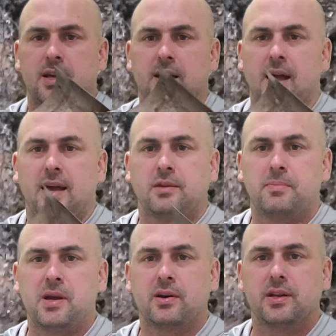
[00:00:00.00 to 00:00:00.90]
I had the
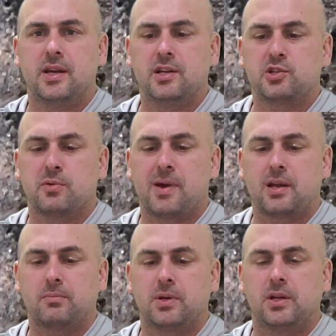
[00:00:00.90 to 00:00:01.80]
Bearded Ninja
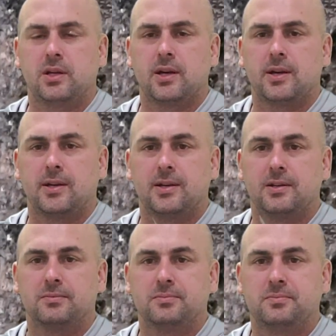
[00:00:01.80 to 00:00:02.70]
make me
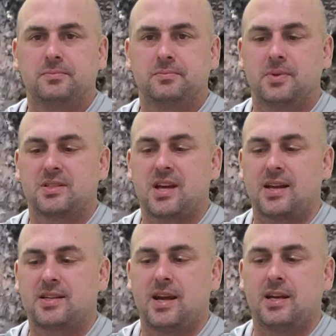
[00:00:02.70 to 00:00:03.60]
a
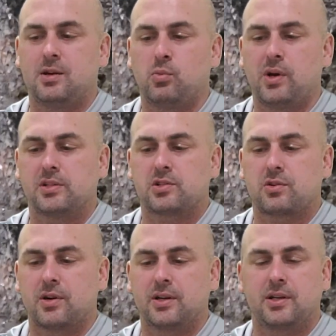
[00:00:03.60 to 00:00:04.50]
titanium
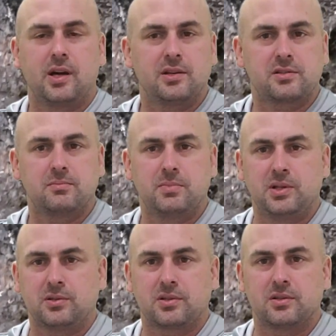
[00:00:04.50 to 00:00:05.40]
windscreen, custom
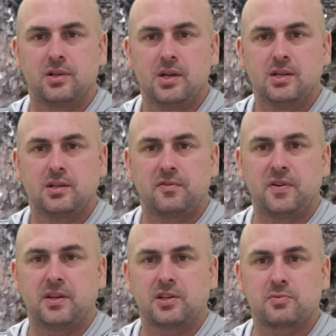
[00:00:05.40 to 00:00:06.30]
built to
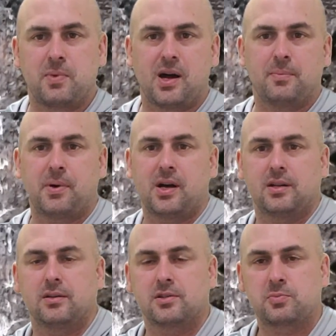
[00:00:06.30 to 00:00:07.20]
fit this bot pot
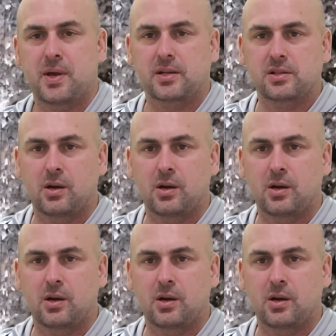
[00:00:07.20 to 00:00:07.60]
and the specs I